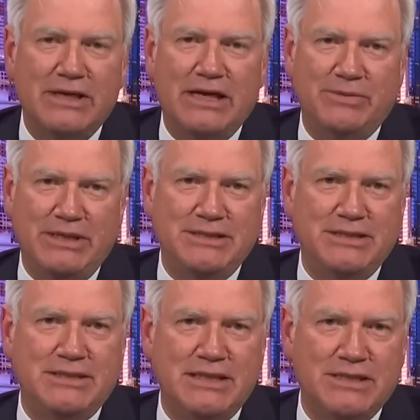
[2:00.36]
what
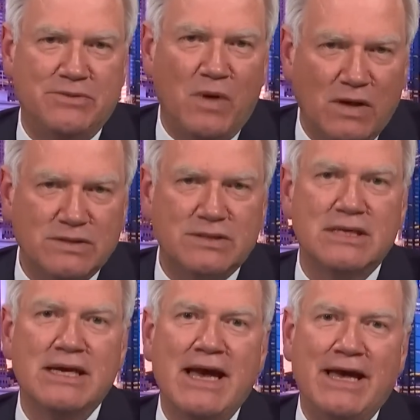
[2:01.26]
Albanese says he
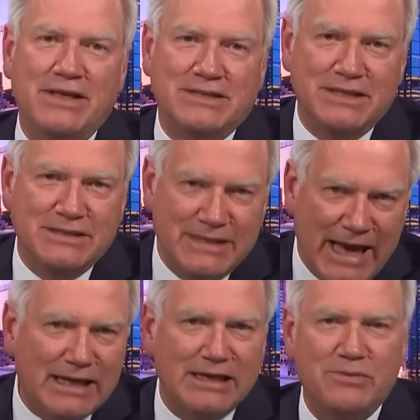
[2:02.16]
wants, and that's
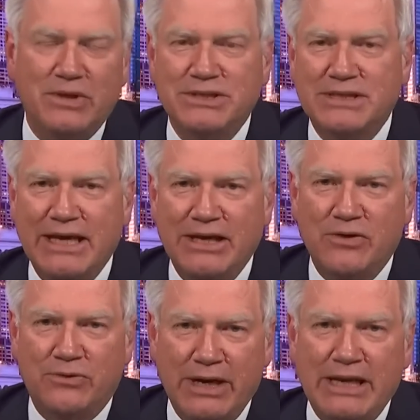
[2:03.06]
exactly what he's getting
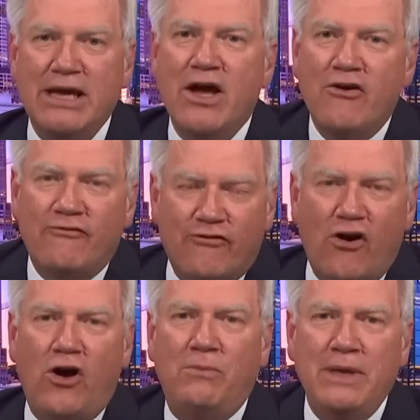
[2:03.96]
already
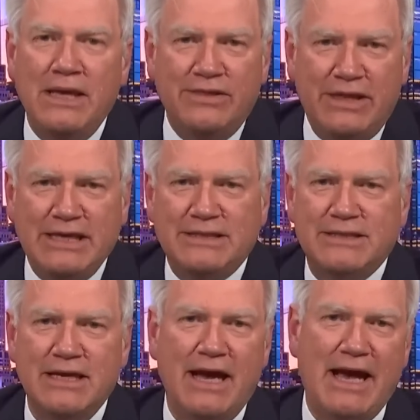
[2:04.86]
from
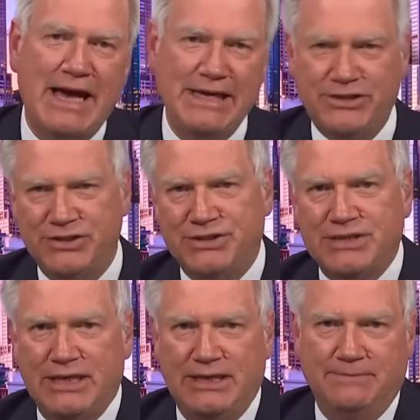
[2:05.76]
this
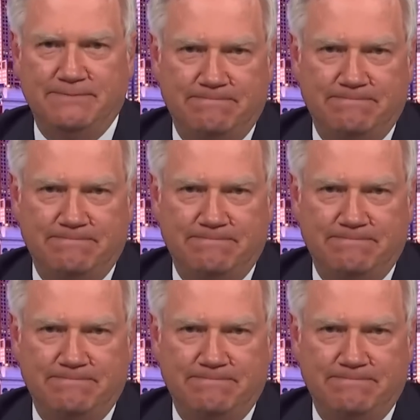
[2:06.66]
agency.